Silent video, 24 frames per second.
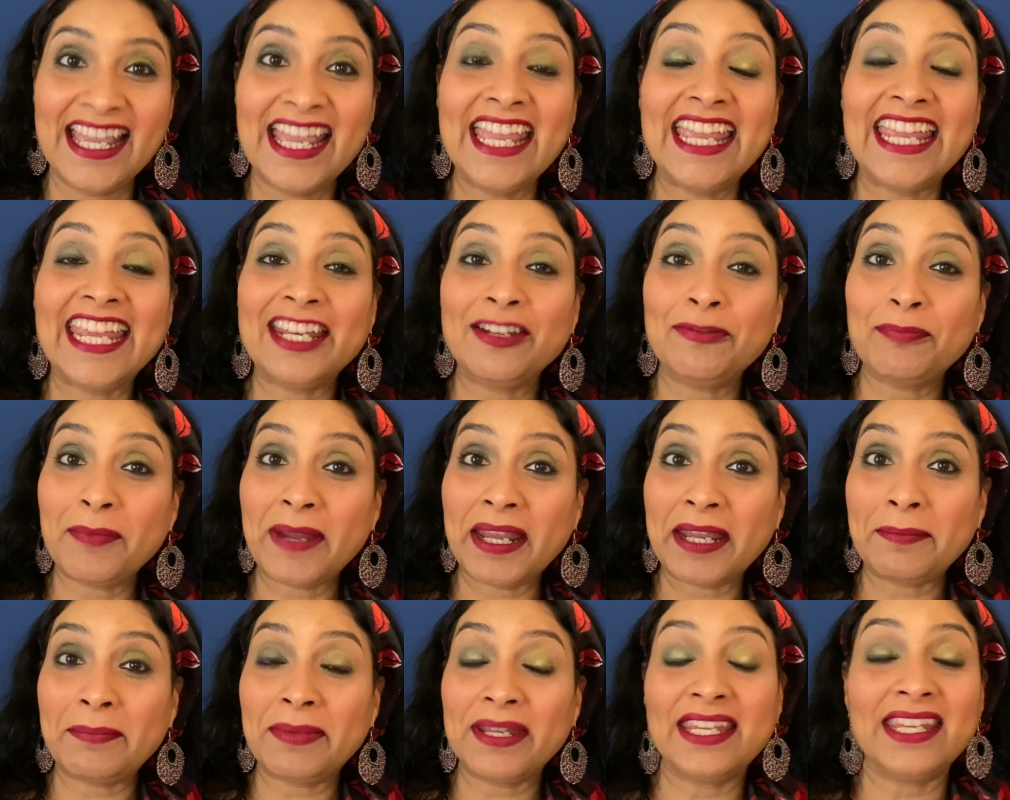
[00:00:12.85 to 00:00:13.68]
It may
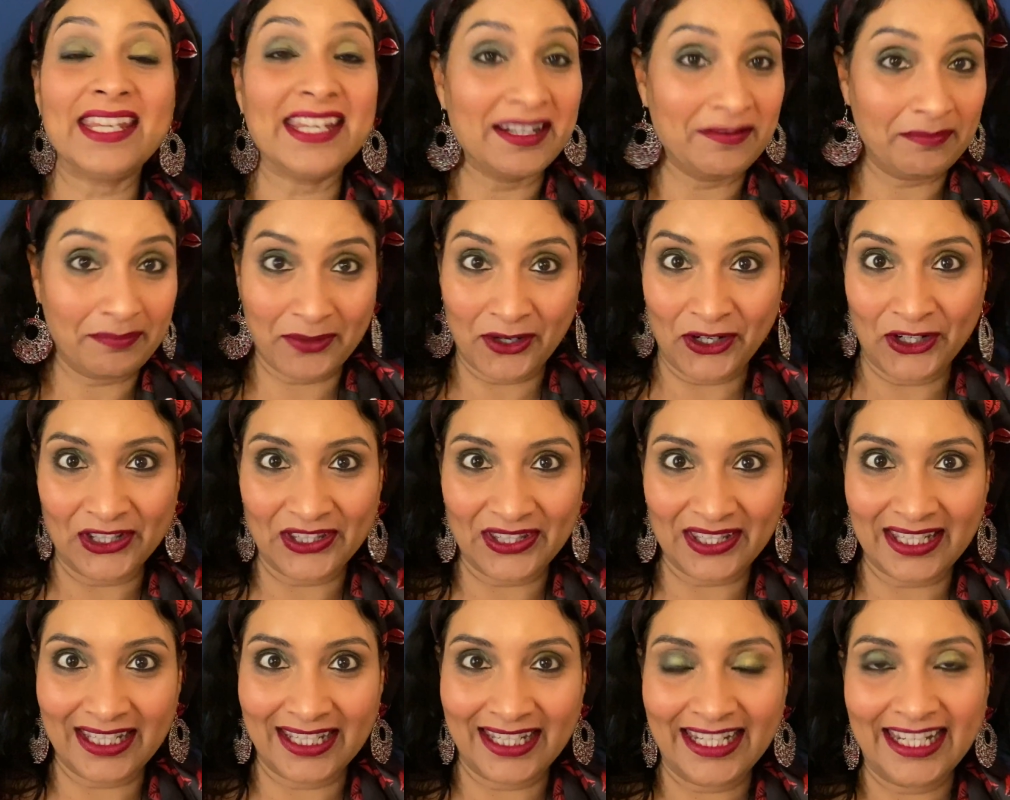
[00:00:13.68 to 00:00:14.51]
be in
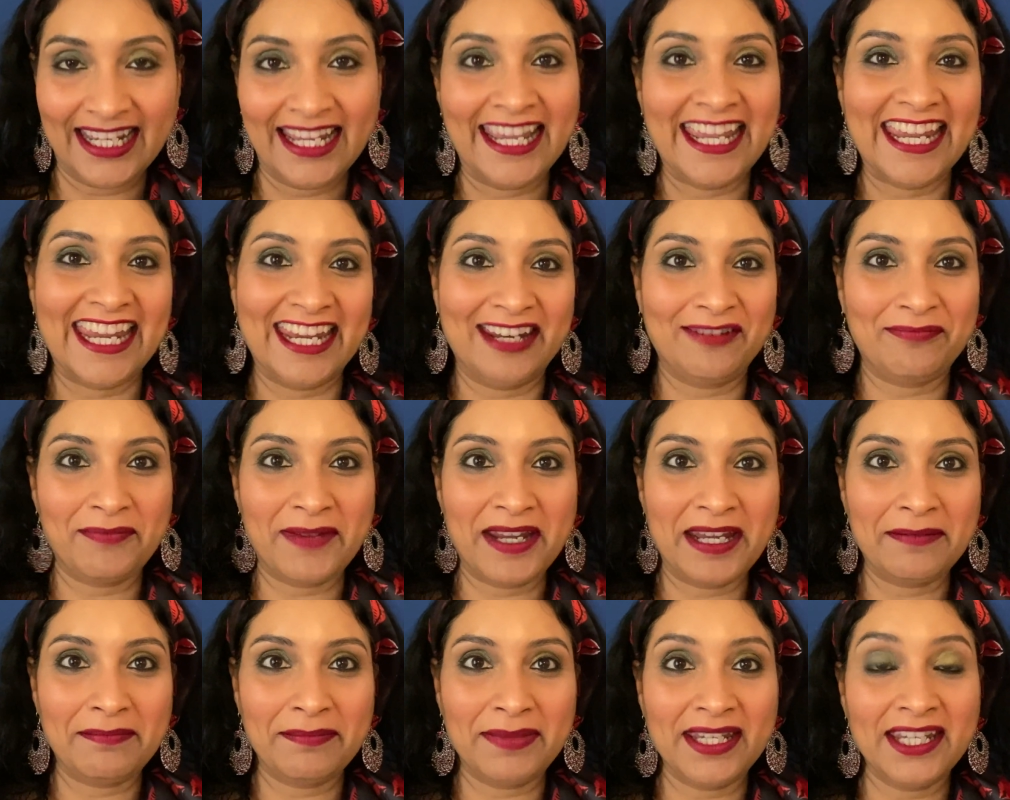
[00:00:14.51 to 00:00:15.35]
person, it
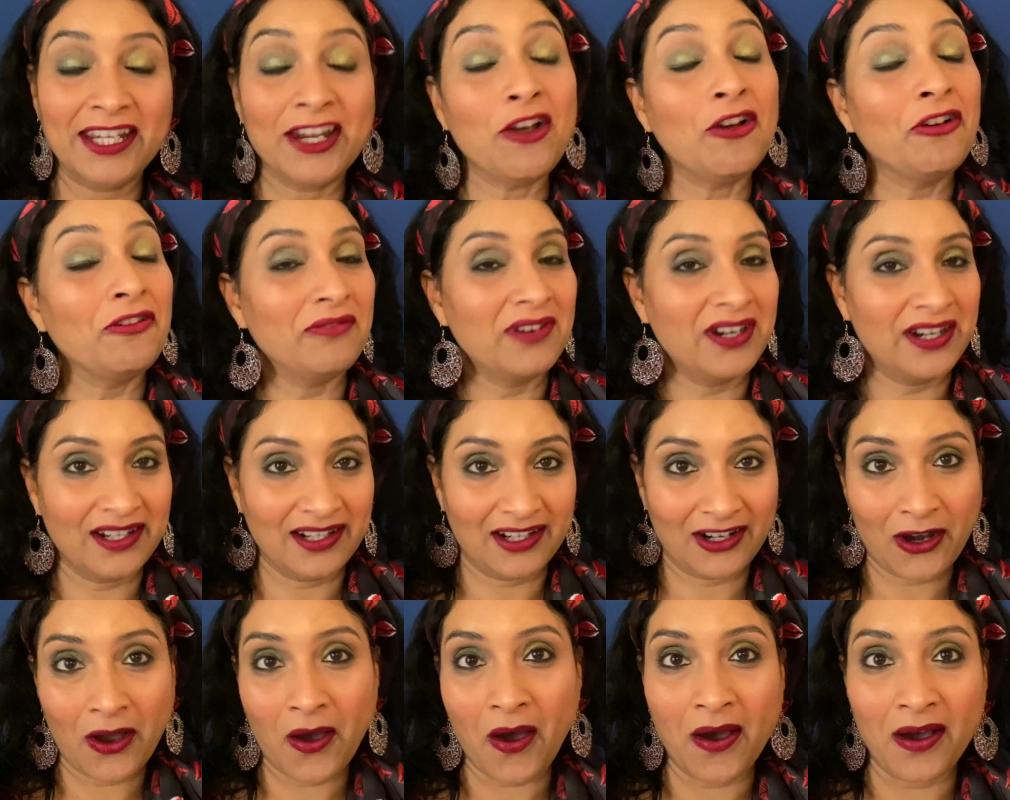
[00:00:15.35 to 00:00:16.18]
may be over a
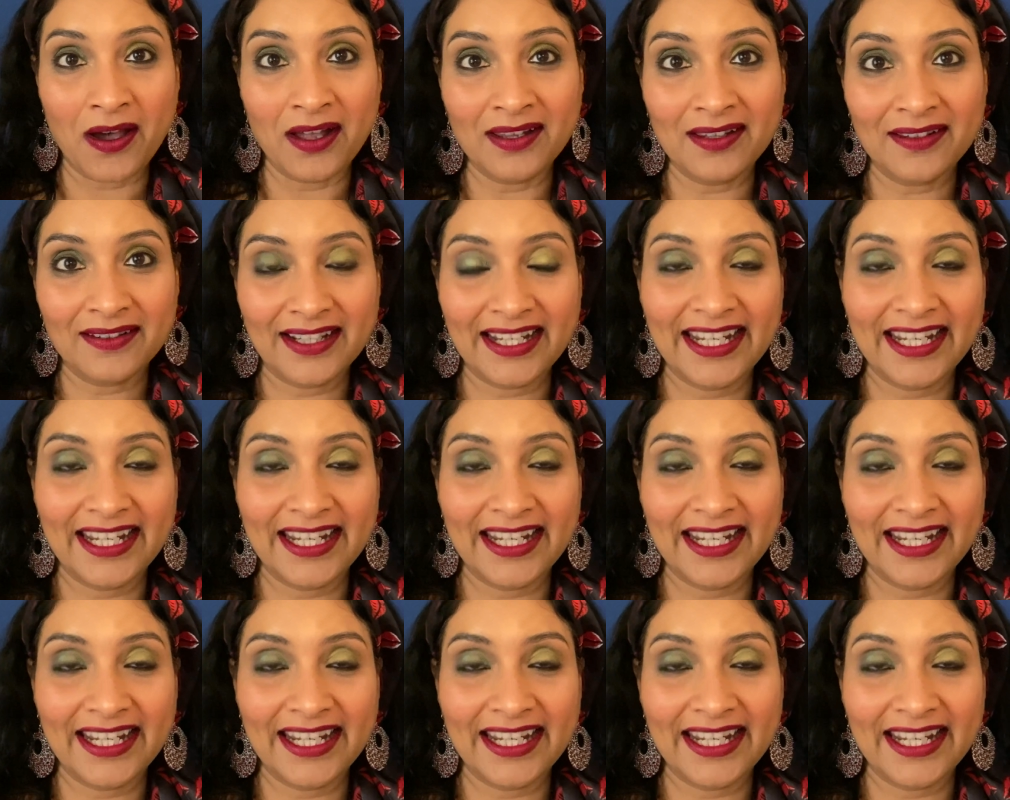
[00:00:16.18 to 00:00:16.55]
call,